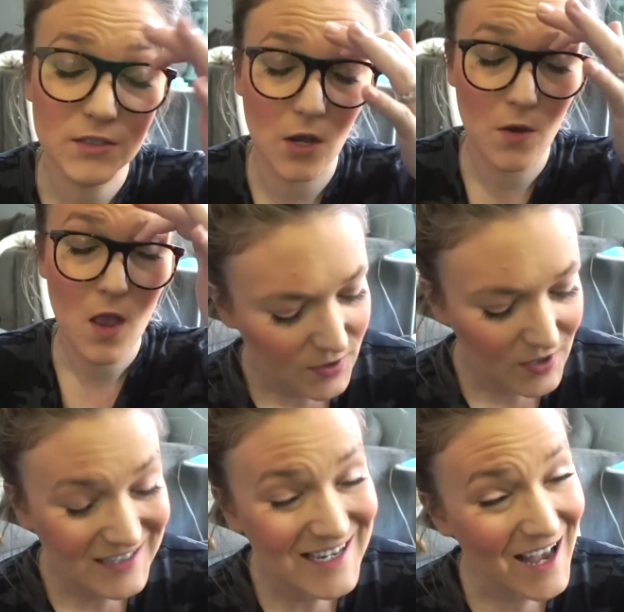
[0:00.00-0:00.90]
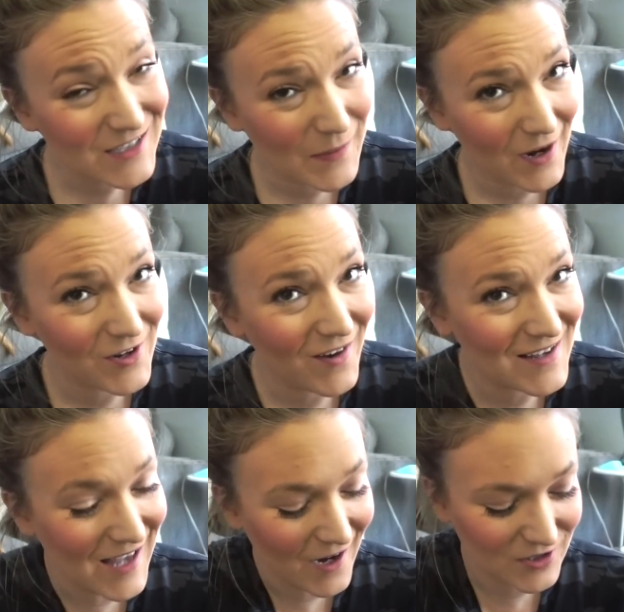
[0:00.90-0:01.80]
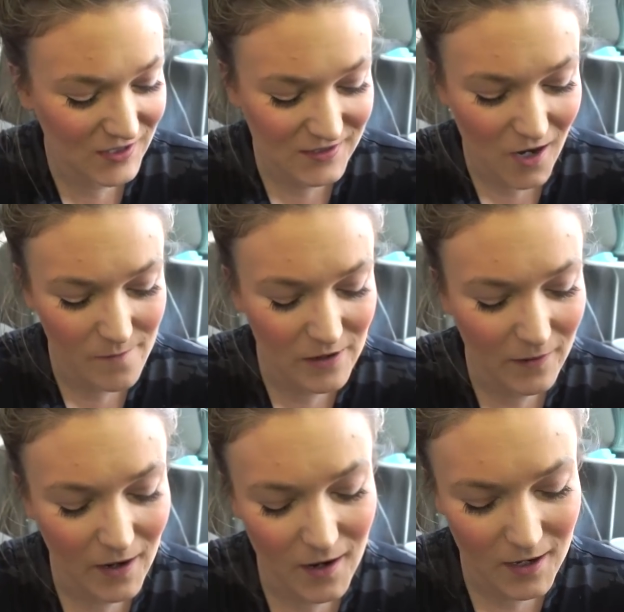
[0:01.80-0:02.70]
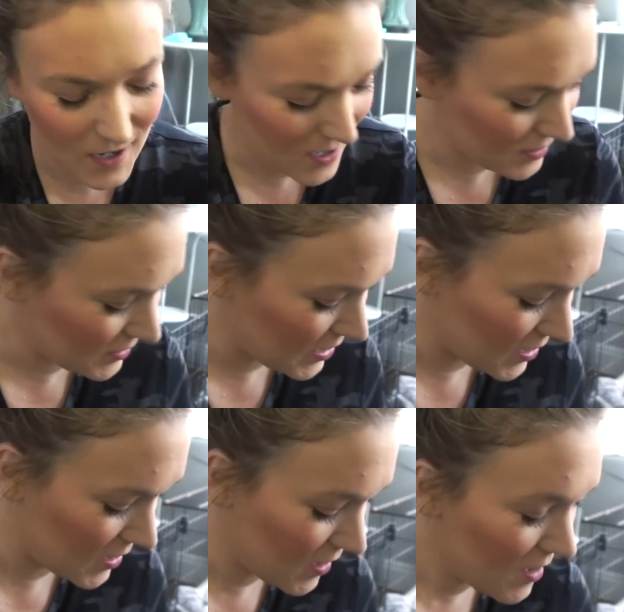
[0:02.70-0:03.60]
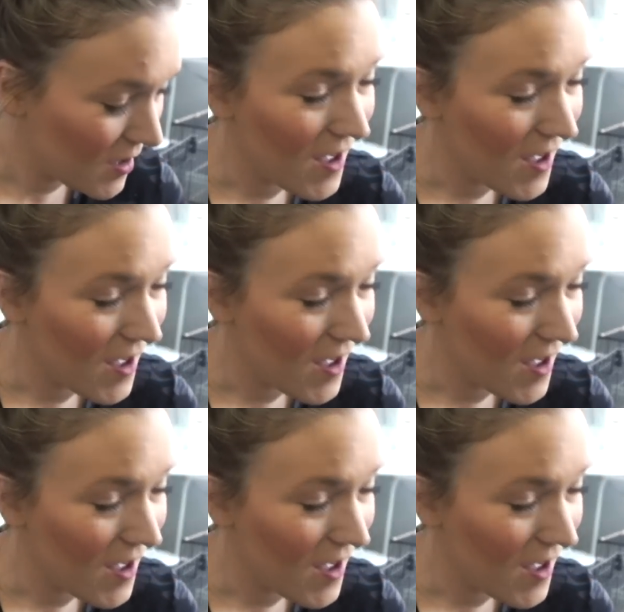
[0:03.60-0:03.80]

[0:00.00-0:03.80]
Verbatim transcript: So, so this next pair you guys actually saw me wearing in the